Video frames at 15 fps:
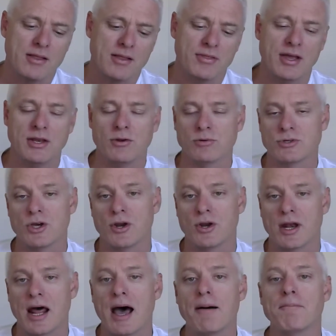then you'll turn
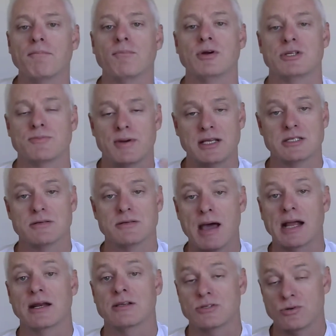it up, which means the
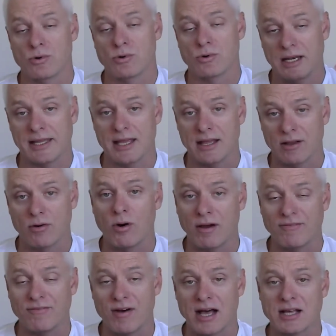magnets will click in
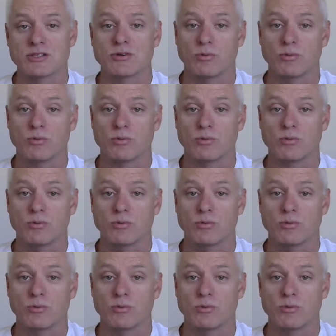quite fast.